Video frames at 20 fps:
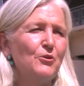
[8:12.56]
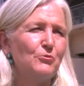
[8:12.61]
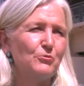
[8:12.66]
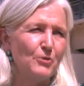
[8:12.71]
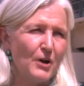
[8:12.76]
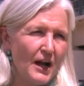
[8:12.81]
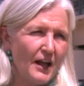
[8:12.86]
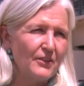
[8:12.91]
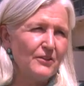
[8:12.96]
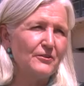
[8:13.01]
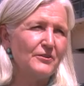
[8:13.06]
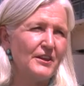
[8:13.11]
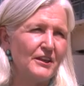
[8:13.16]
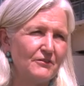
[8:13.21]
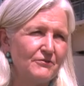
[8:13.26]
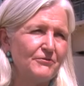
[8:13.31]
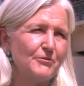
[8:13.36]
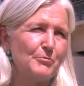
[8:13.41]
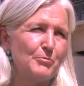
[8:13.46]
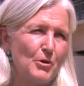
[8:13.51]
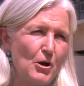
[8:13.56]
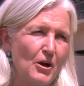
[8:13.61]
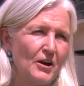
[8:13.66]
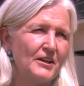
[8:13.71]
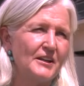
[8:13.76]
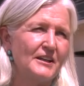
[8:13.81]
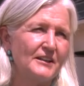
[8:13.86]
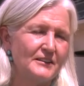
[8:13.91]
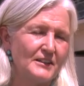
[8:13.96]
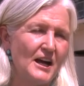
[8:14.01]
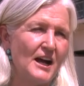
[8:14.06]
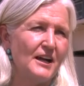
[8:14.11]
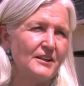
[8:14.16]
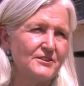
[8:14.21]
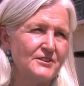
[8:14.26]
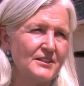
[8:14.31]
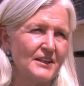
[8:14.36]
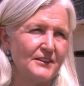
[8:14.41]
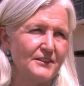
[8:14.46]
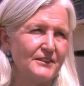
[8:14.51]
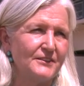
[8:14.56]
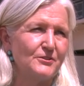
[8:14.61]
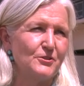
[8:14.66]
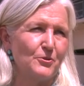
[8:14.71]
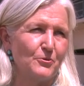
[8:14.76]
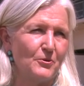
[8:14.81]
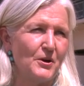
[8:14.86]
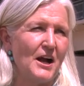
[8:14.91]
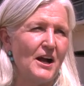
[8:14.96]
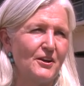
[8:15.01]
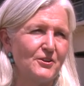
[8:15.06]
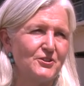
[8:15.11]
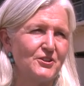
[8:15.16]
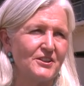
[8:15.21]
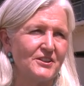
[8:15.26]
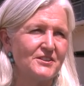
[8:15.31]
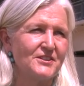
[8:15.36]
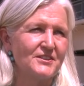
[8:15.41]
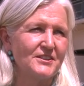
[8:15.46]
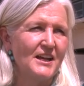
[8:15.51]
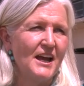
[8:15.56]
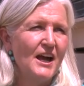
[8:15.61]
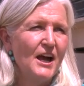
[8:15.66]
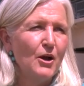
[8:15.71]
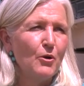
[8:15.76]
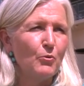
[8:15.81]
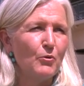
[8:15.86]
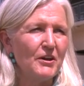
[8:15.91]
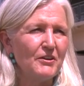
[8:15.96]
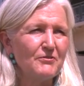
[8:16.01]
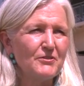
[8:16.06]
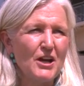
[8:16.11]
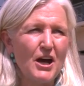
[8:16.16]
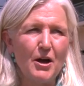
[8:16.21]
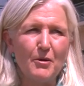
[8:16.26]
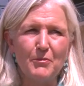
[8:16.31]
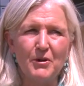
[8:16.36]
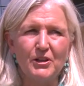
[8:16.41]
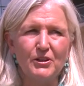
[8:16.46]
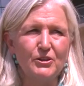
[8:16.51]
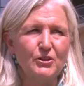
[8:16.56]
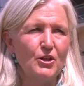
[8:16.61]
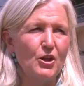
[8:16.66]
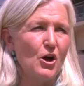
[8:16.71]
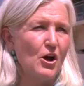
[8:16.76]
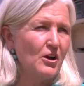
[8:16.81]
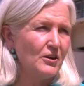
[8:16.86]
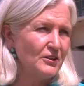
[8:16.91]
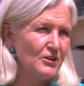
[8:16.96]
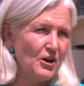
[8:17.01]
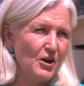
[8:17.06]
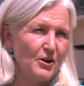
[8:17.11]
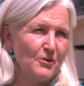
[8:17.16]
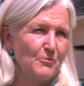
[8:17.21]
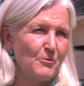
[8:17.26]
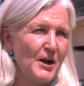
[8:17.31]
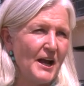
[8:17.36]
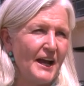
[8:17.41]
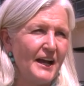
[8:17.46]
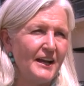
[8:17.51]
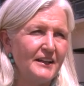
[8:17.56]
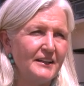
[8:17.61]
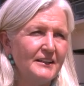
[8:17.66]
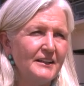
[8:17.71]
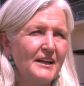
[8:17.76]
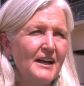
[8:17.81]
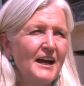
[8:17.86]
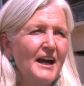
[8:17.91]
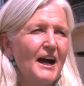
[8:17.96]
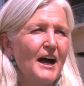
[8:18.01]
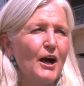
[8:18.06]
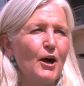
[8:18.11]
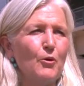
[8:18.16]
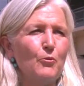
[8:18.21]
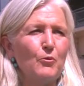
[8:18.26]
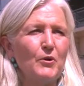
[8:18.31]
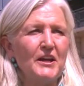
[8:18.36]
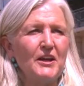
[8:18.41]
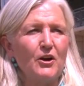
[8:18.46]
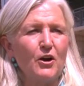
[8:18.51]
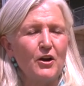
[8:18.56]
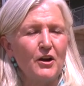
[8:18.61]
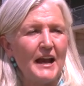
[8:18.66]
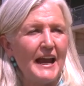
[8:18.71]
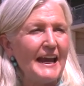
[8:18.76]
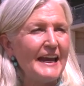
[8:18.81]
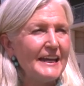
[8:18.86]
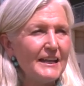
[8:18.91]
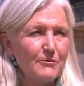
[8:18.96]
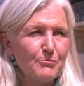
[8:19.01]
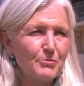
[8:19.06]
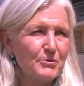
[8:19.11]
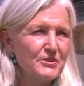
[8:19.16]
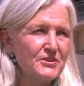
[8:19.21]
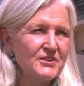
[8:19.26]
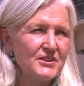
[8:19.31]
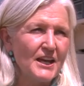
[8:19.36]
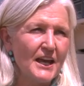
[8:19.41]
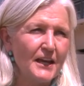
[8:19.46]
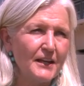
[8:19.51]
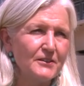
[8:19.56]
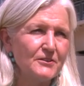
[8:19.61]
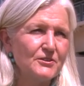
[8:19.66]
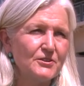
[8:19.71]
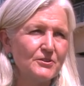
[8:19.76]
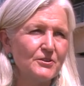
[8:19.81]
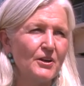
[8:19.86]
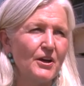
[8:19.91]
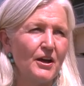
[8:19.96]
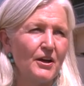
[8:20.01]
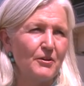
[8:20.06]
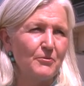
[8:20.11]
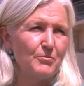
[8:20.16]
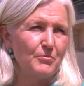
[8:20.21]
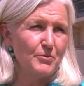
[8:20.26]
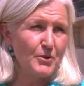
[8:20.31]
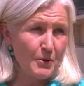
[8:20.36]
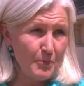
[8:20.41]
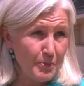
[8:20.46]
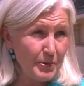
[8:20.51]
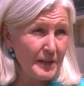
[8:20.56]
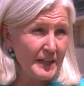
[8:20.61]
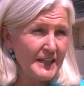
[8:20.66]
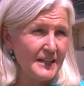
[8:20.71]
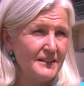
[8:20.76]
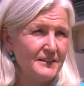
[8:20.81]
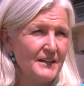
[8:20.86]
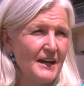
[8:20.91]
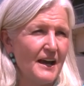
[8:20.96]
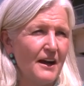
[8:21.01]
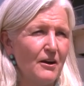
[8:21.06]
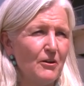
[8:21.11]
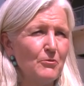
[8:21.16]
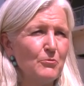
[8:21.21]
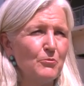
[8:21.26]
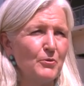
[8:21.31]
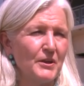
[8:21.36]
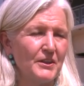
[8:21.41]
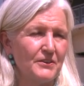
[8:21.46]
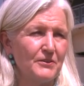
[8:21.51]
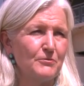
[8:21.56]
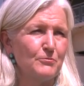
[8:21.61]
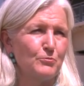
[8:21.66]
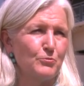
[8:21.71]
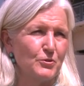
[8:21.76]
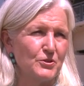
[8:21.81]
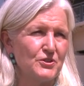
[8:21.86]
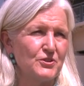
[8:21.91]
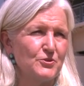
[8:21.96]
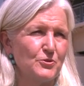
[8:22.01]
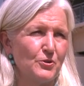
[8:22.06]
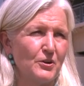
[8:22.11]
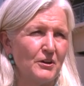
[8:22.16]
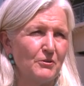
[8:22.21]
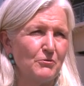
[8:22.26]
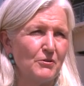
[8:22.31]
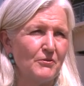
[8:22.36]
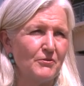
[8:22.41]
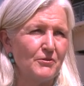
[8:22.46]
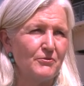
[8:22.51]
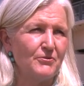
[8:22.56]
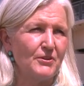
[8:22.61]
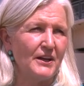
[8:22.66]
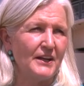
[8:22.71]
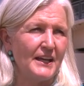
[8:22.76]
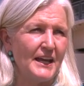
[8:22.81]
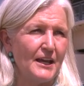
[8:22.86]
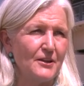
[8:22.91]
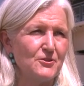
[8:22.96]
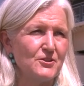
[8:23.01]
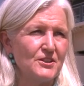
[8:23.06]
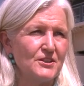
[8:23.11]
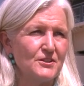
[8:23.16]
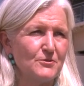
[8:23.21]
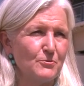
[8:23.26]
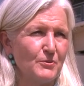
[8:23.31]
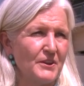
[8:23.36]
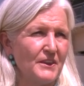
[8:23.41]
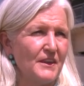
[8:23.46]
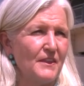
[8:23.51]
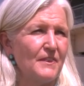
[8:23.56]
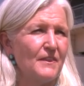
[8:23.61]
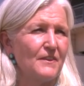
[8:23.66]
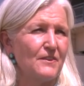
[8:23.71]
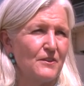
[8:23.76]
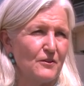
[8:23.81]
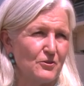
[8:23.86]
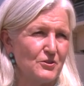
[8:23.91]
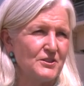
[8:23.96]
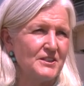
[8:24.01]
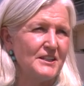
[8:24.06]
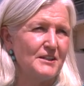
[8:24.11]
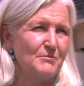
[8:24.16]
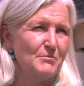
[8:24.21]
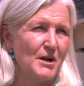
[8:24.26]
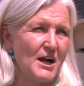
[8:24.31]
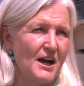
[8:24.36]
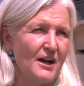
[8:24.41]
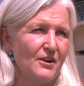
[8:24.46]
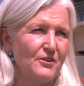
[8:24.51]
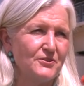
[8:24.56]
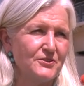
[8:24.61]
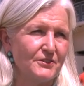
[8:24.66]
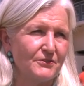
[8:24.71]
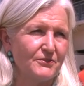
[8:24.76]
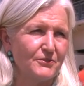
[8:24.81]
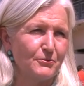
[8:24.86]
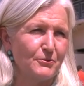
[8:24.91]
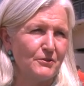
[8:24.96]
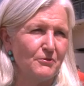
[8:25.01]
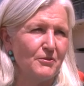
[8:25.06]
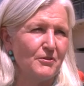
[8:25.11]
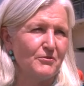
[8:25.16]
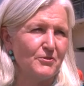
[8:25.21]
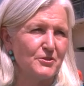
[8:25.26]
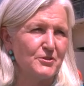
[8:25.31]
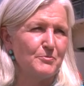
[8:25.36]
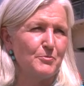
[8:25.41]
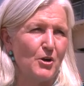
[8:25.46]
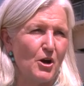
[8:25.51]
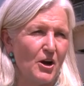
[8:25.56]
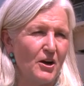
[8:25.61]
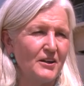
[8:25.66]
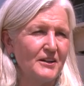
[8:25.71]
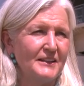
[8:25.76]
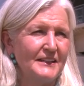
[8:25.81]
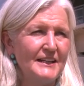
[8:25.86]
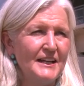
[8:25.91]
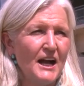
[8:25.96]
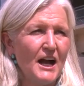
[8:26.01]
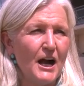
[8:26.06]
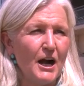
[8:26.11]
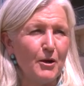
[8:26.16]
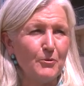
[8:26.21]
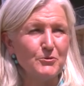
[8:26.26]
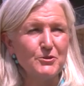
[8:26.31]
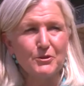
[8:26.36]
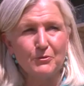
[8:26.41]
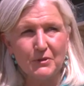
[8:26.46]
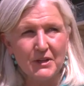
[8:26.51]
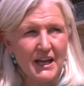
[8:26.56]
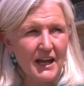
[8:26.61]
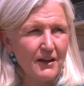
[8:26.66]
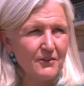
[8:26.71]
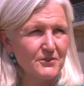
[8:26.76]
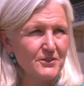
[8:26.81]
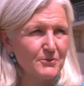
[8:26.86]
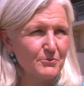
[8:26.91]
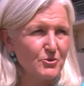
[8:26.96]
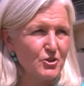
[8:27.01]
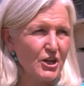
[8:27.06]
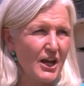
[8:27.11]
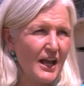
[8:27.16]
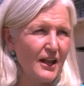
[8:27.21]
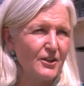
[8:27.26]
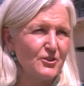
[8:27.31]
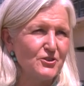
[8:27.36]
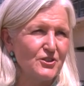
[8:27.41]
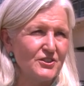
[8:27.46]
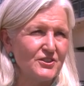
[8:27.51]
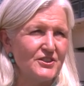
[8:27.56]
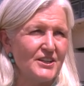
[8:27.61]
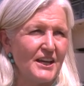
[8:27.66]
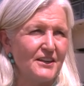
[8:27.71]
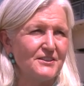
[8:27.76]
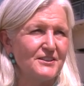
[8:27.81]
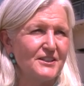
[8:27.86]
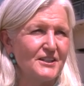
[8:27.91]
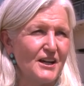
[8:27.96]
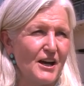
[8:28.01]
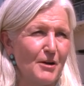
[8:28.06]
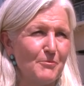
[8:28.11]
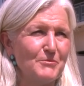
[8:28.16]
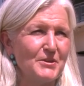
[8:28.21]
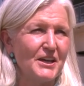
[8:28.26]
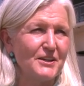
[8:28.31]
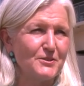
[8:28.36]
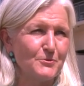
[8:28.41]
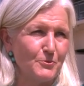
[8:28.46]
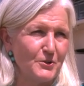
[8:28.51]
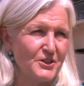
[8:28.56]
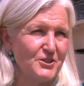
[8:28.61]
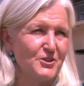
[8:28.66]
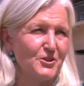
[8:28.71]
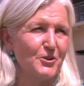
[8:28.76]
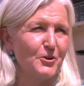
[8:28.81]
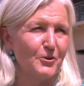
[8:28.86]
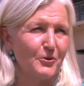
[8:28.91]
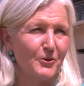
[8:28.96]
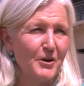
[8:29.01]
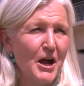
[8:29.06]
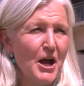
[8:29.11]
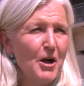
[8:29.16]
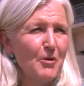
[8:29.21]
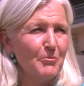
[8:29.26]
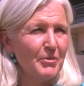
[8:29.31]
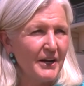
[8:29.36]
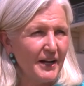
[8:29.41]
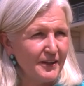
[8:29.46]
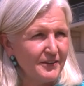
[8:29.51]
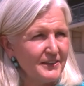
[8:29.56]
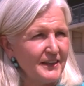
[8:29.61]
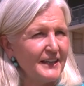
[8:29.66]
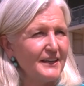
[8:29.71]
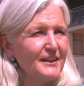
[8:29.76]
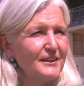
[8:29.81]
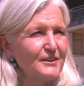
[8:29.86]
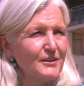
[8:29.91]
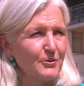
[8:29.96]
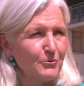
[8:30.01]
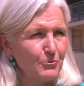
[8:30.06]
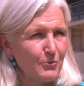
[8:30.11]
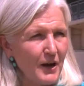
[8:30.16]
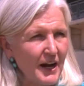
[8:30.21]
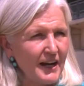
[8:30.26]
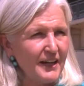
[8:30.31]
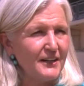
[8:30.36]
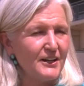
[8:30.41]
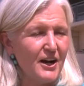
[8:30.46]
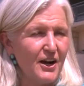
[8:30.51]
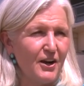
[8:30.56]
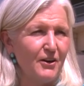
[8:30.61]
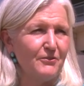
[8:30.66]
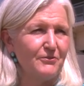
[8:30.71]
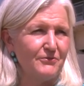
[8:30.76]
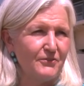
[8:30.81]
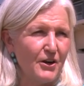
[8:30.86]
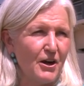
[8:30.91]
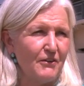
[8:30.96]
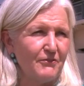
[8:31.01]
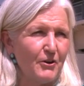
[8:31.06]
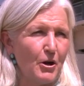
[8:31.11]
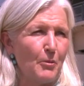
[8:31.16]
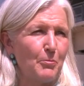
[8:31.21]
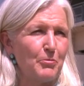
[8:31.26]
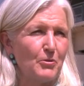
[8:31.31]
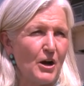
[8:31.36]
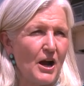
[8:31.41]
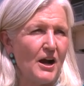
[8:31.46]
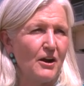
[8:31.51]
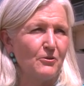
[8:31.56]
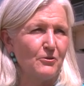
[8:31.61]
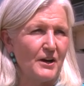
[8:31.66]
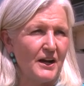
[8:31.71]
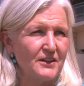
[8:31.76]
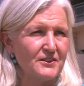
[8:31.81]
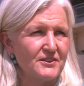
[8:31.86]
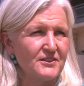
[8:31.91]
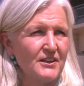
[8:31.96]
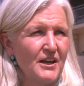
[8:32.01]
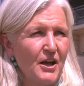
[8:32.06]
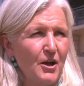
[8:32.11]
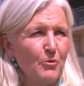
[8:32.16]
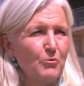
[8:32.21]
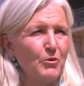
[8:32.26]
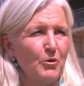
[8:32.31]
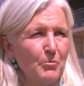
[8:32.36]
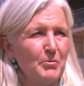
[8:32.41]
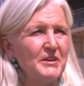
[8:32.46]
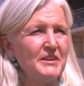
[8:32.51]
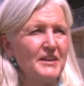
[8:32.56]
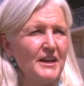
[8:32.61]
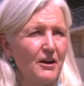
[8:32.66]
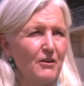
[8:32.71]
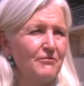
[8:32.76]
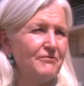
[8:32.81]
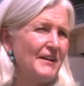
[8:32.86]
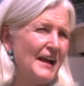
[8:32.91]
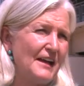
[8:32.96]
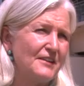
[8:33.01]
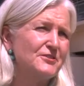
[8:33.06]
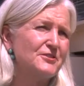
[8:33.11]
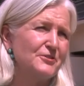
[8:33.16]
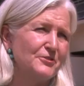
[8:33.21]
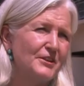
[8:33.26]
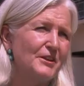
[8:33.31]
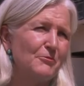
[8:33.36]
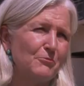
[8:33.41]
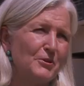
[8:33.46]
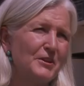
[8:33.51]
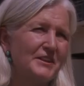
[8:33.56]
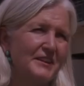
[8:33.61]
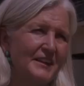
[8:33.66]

rather than for parking lots and garages. We've come a long, long way. Uh, we are 80% uh, complete now with restoring riverfront edges within the 13 miles of Three Rivers Park. Uh, do we have some challenges yet to come? Yes, we do. But I think at the rate of, of our progress, will be there faster than we